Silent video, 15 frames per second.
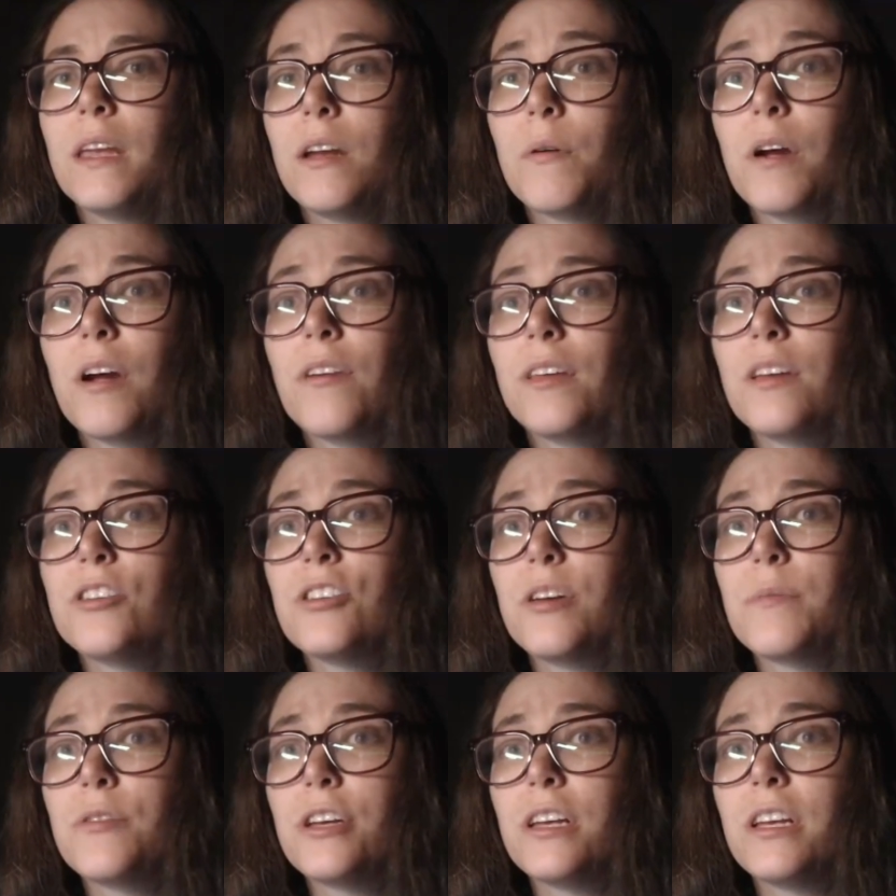here we are in the
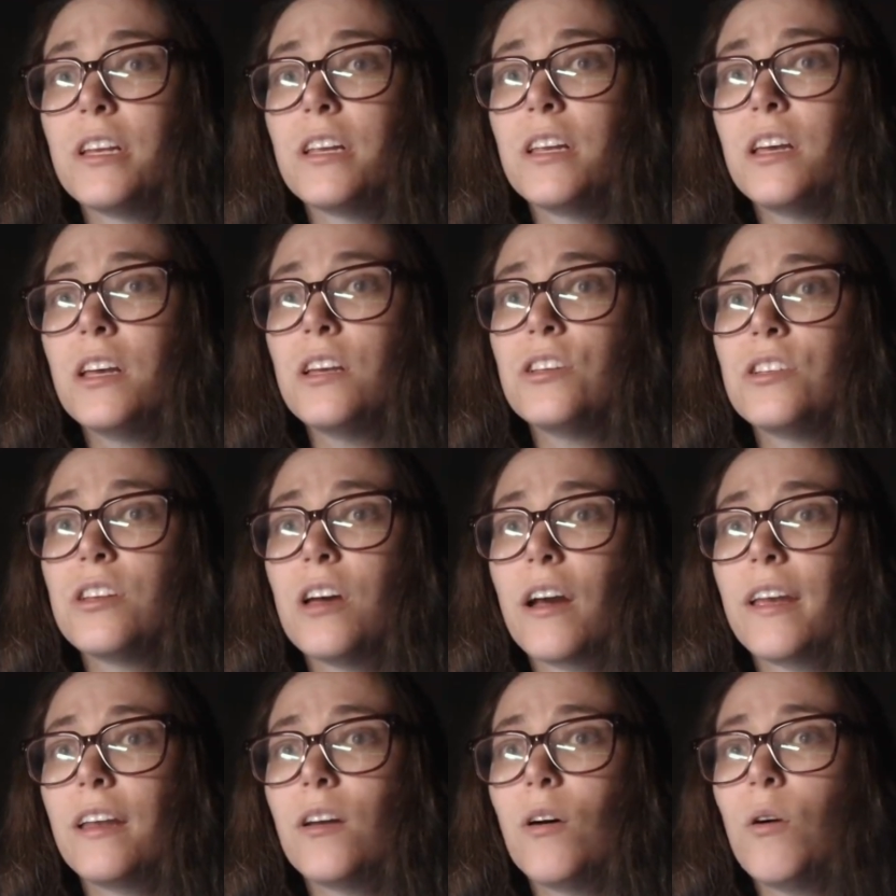Egyptian. She's
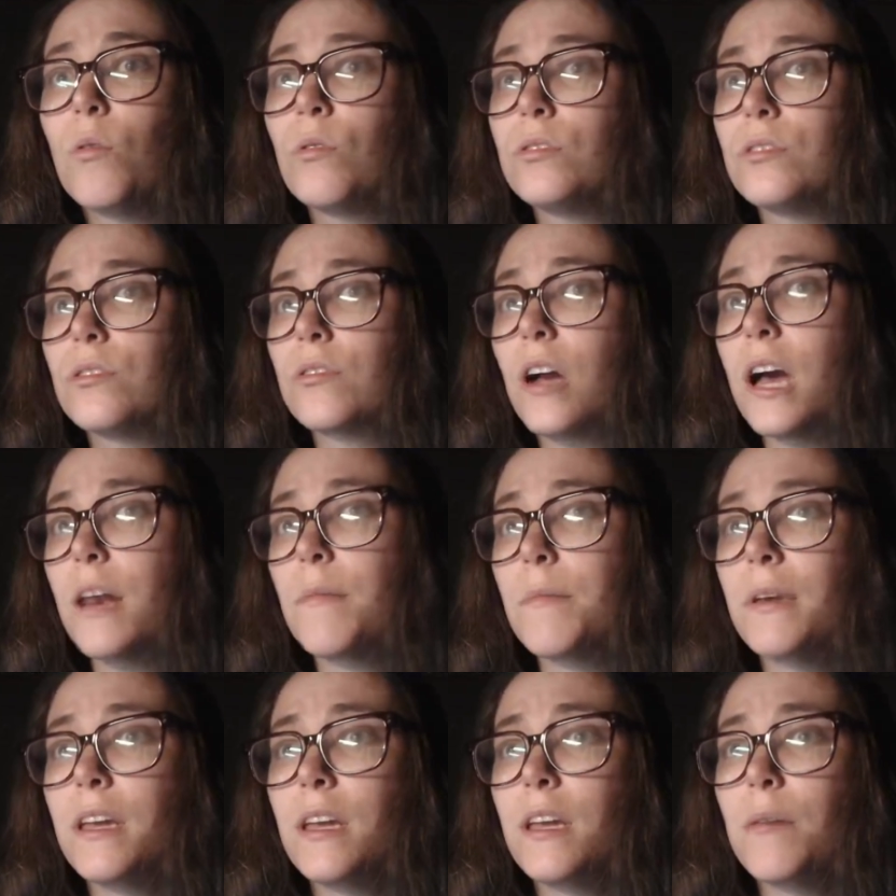talking to old
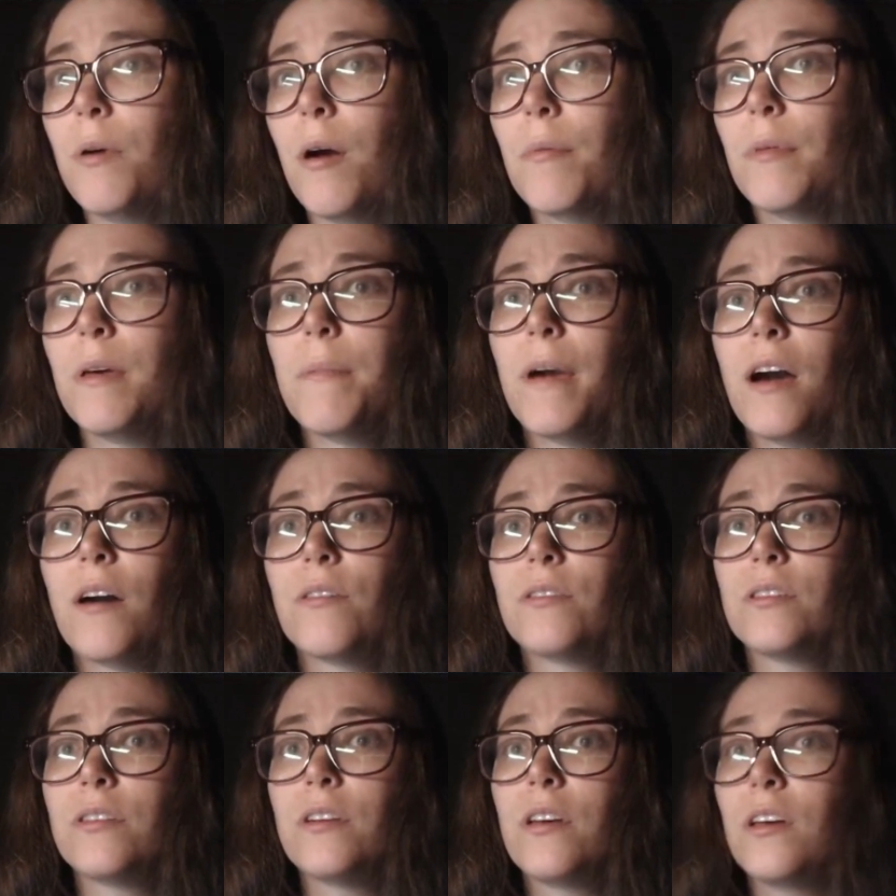Deuteronomy, probably
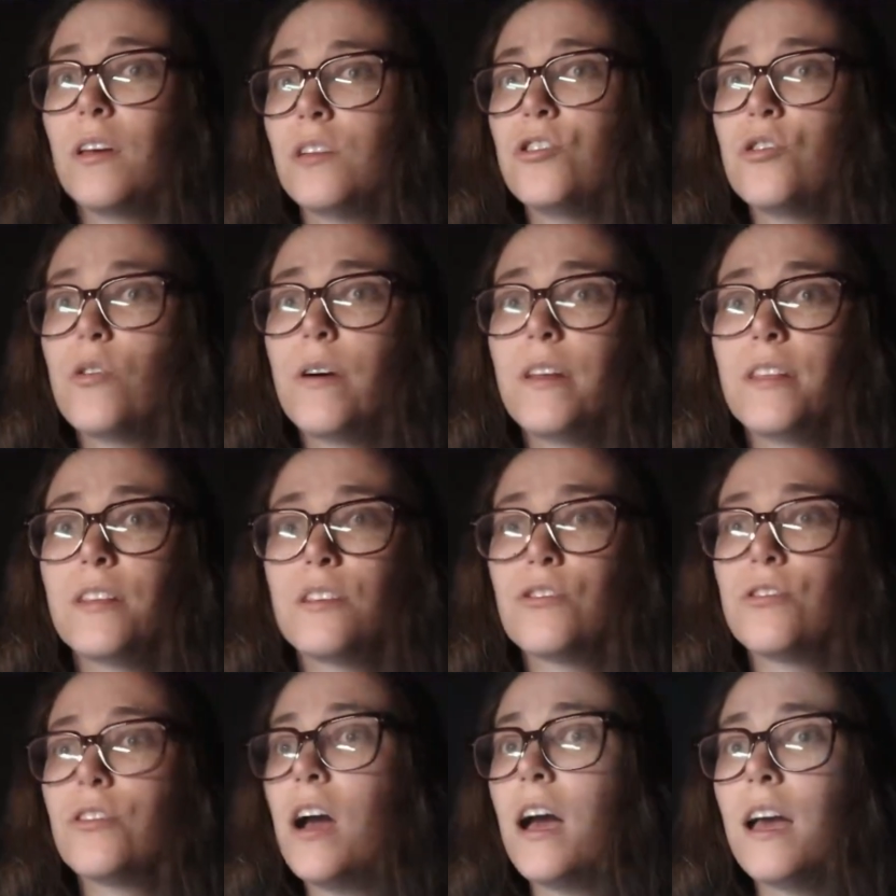about joining the
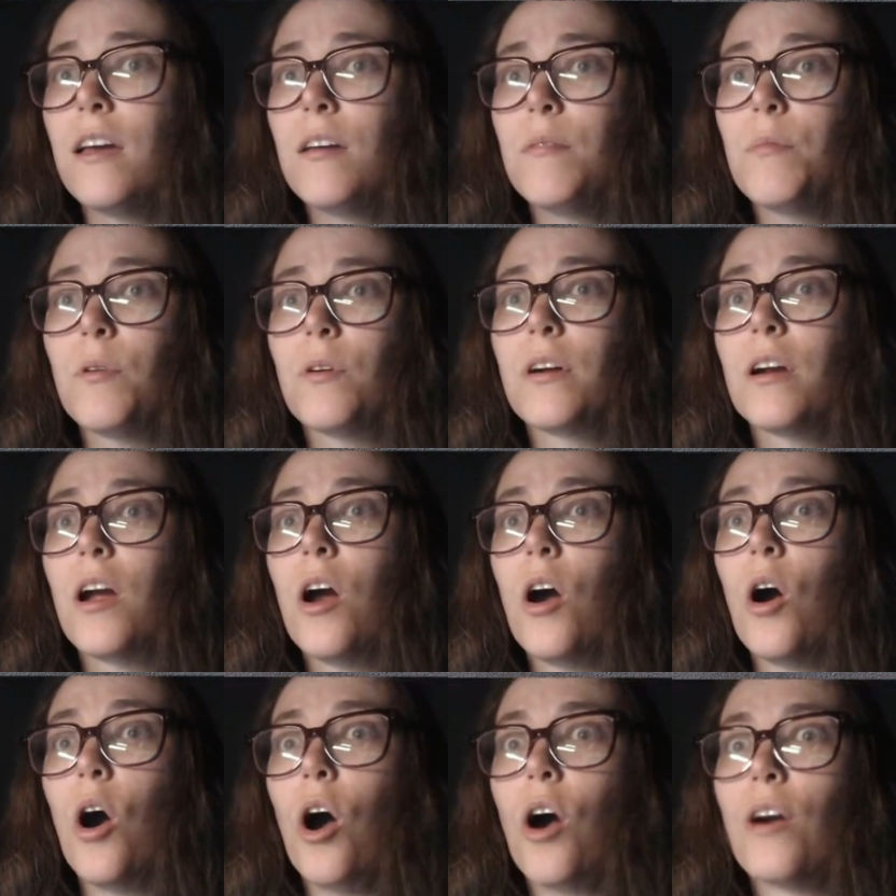tribe, or
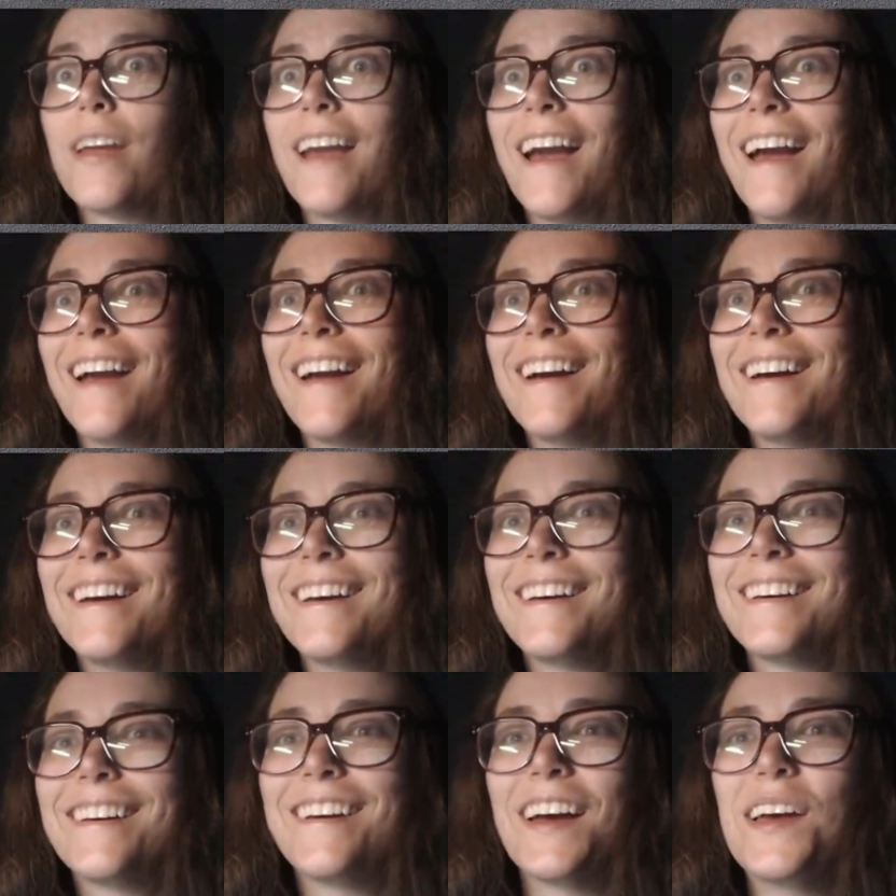okay,
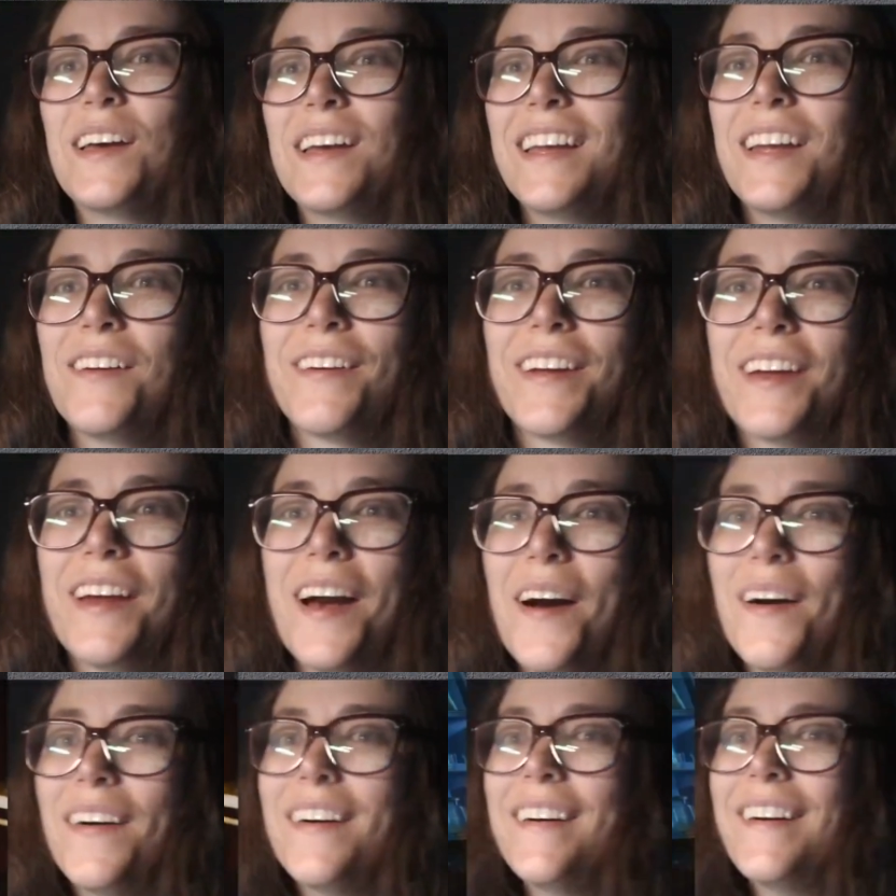here we
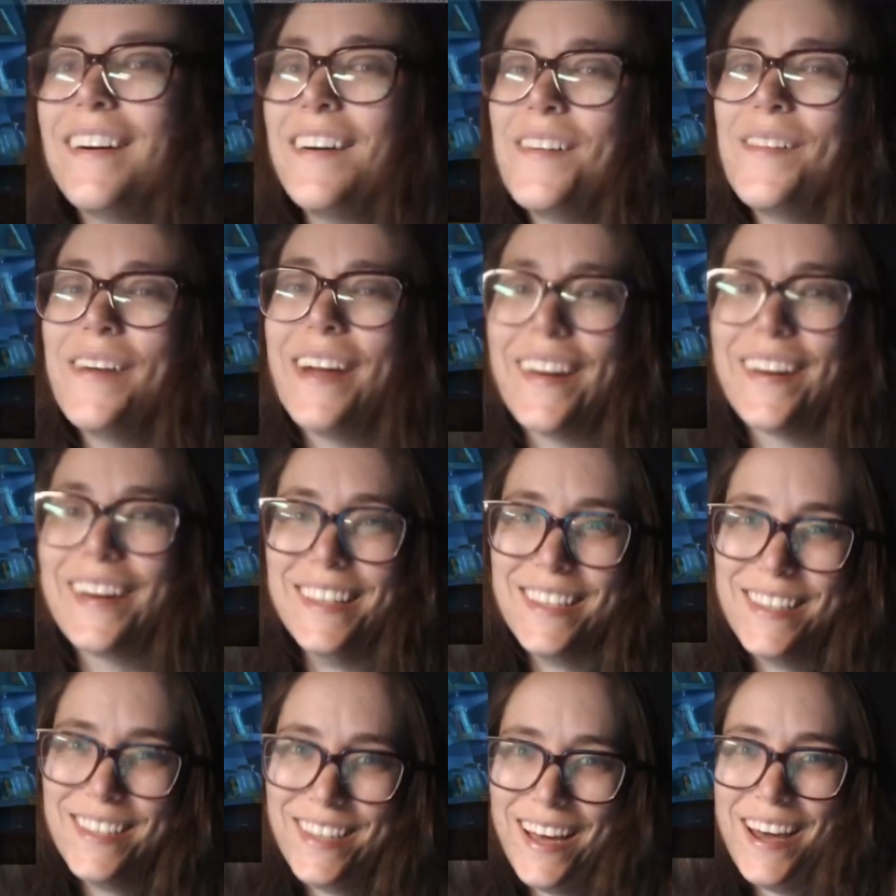go. We are
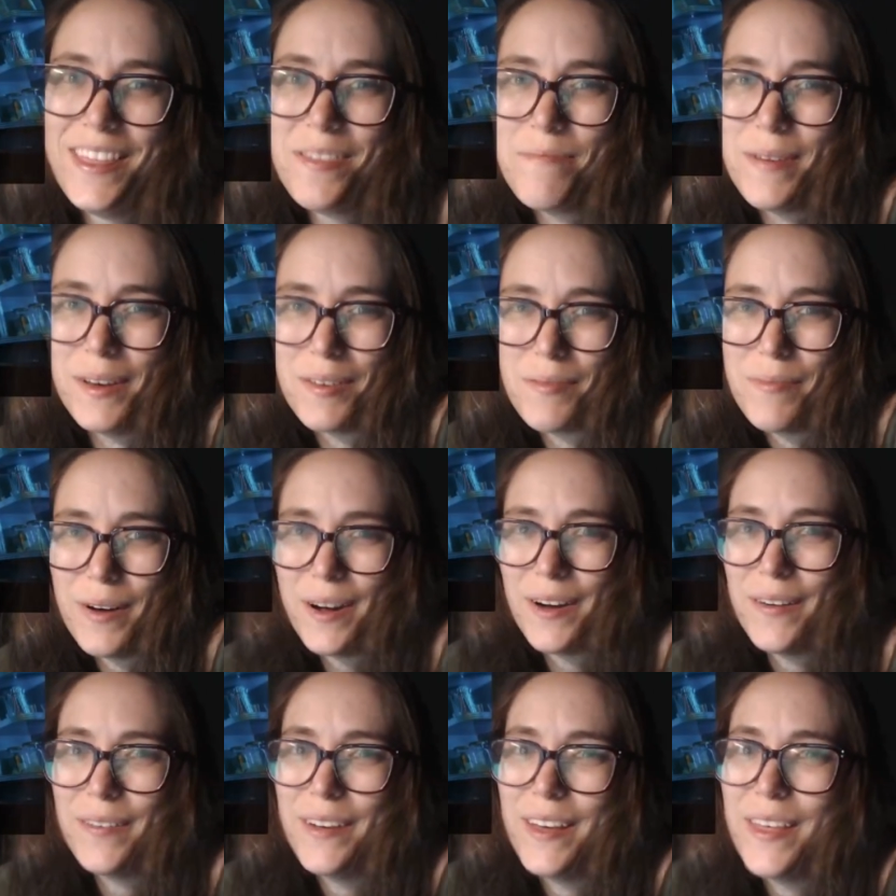inside the milk
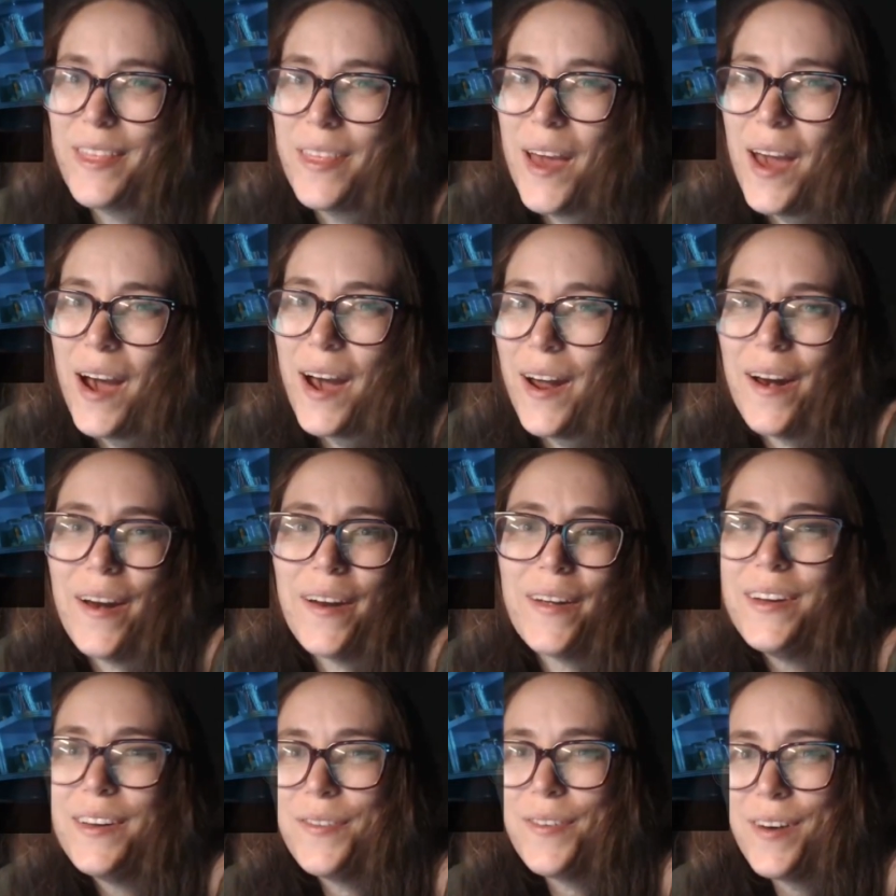bar with
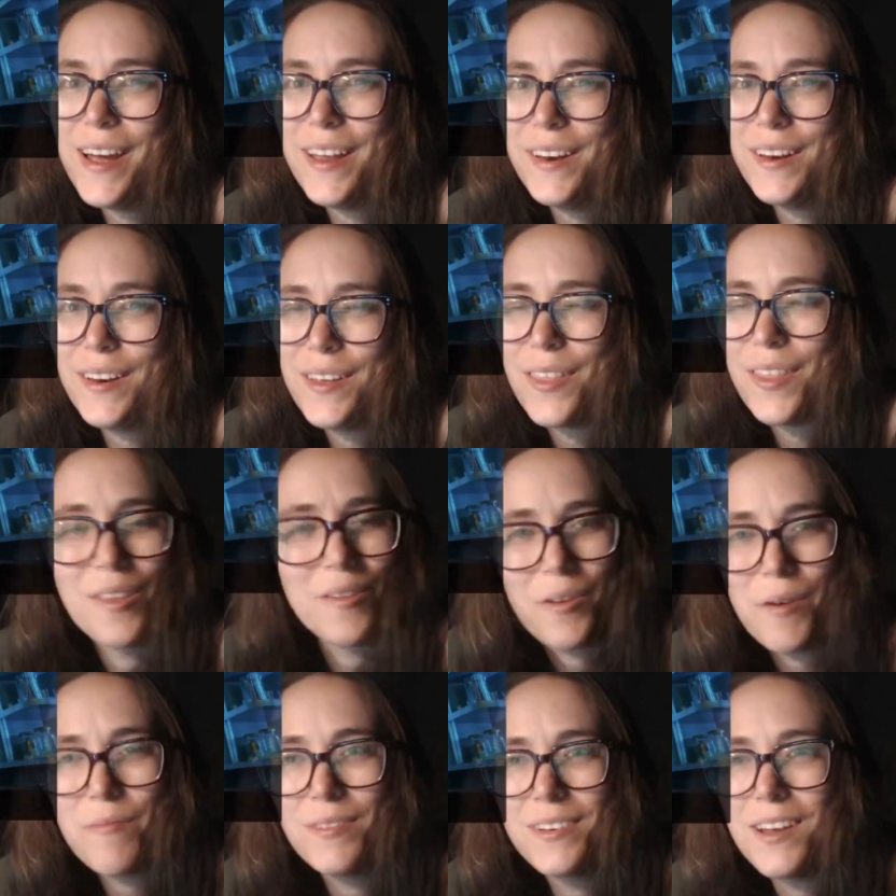our good friend,
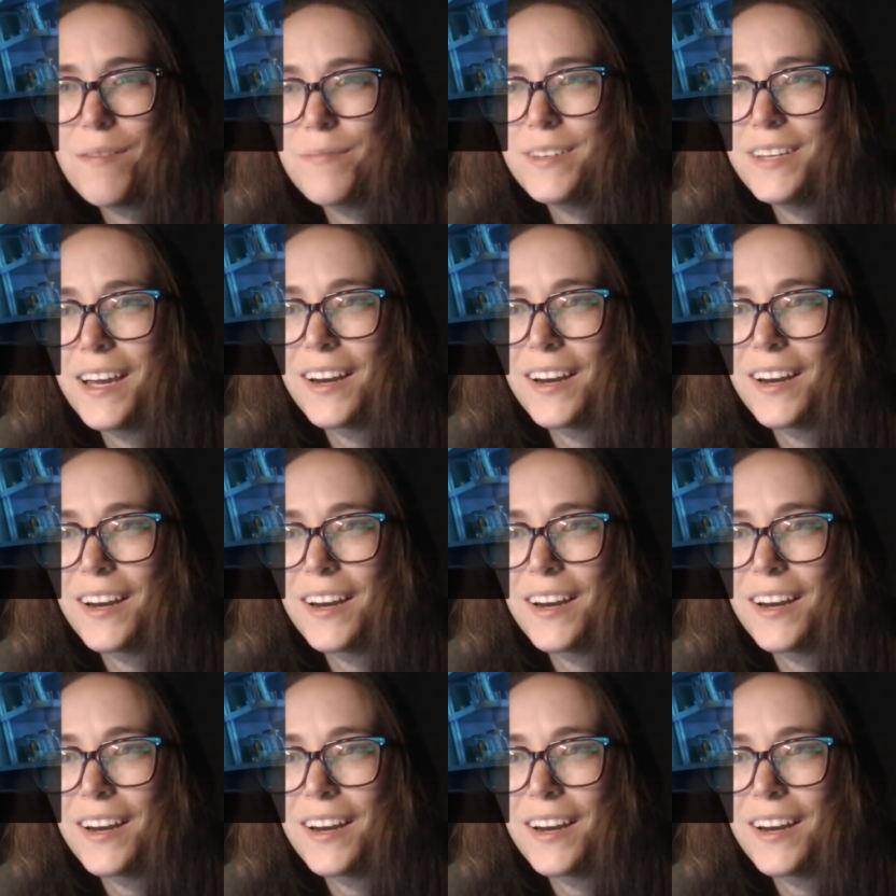the Rum Tum